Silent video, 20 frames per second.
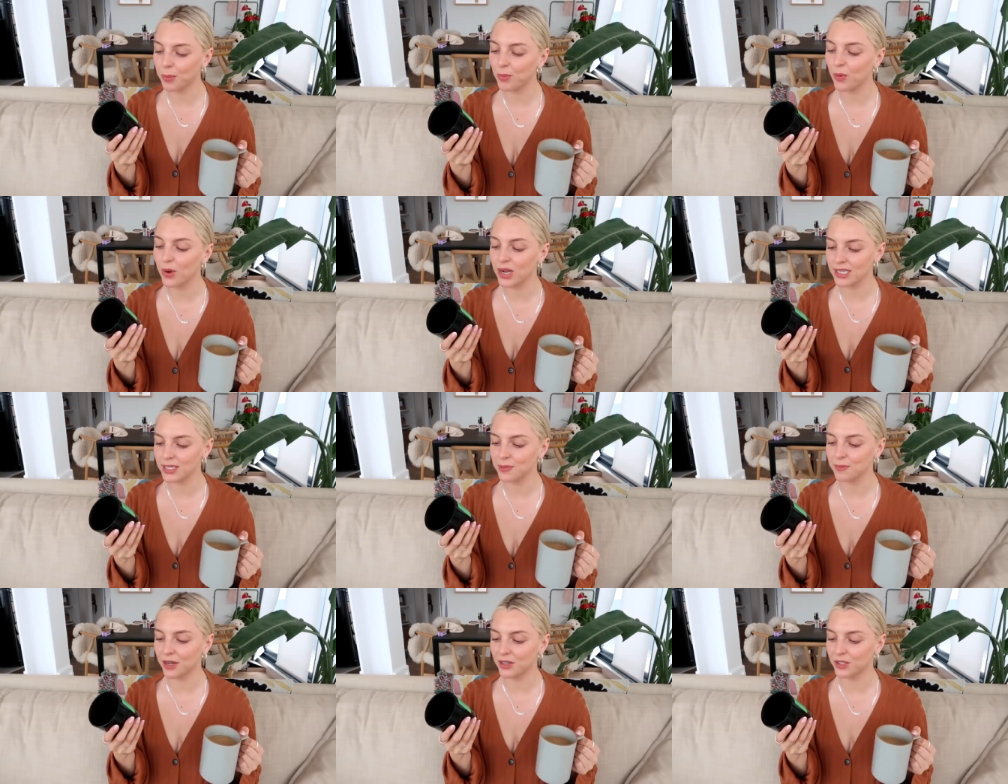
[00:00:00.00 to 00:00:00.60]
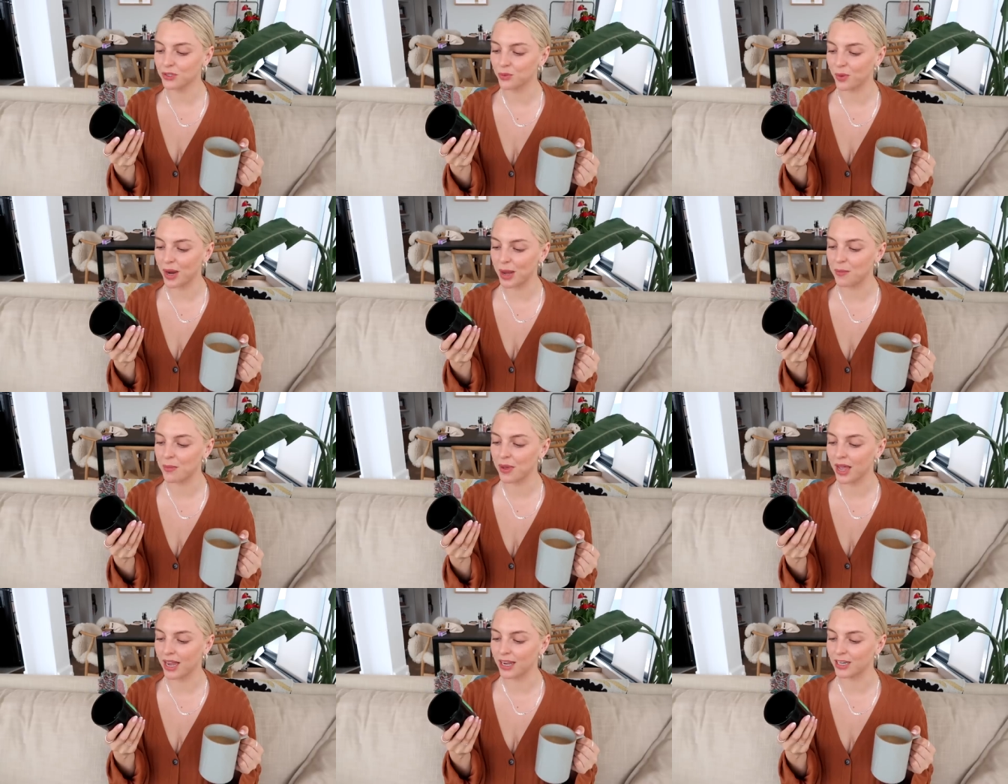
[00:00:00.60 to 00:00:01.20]
a Boy Smells
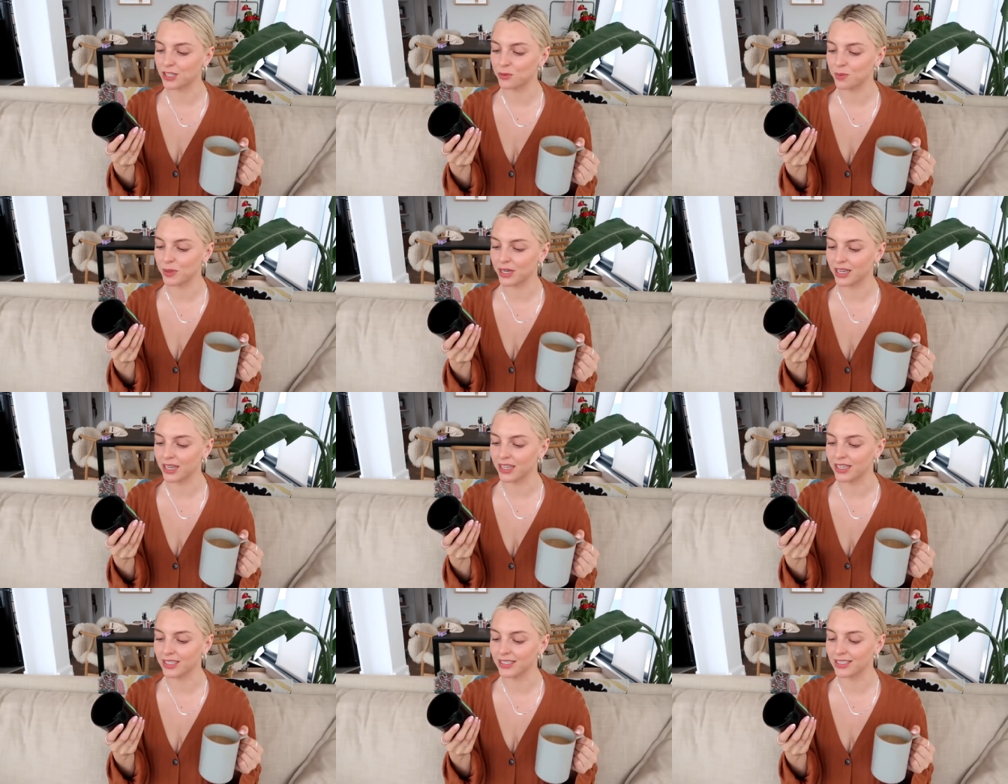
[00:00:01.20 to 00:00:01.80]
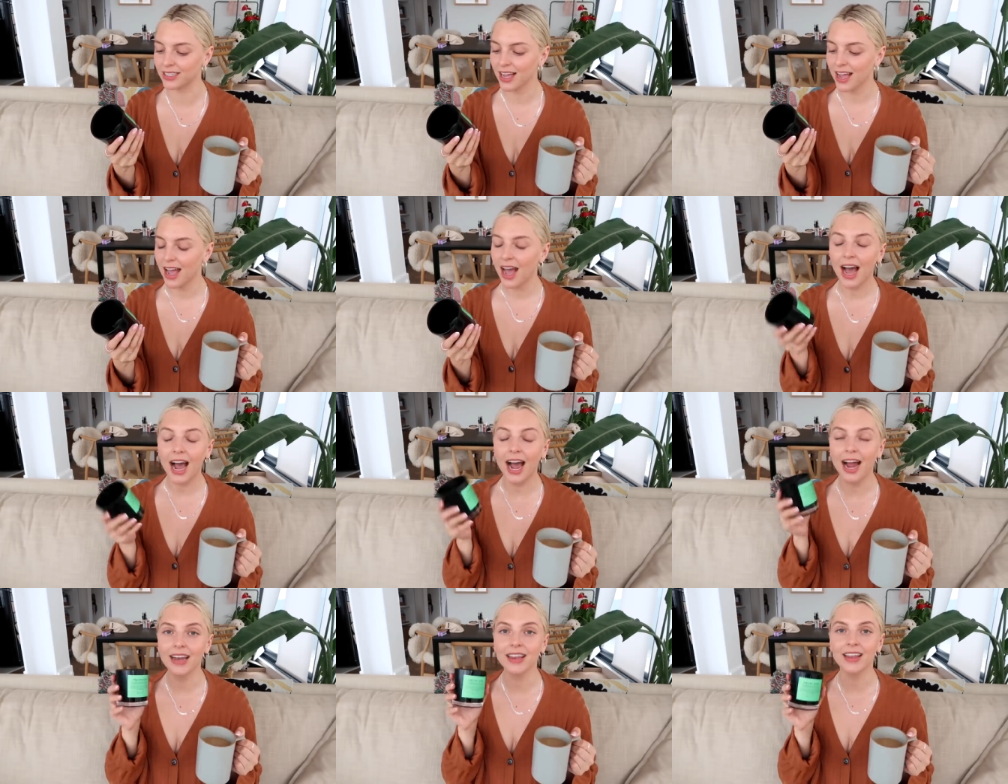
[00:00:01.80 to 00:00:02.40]
rampage because
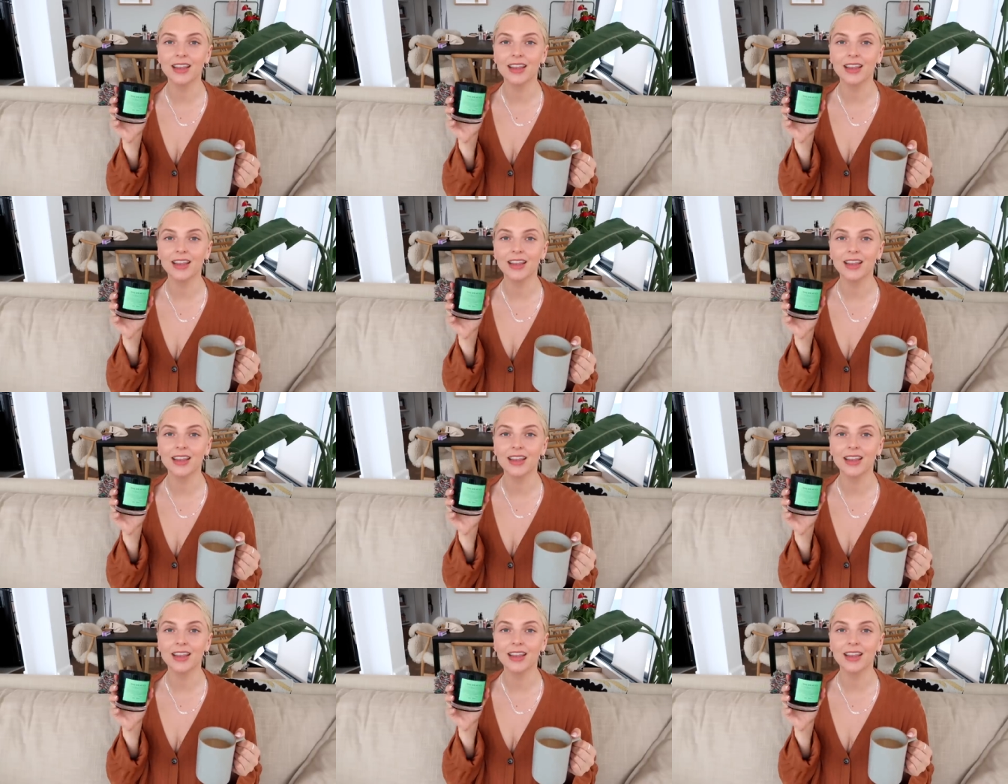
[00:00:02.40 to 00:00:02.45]
I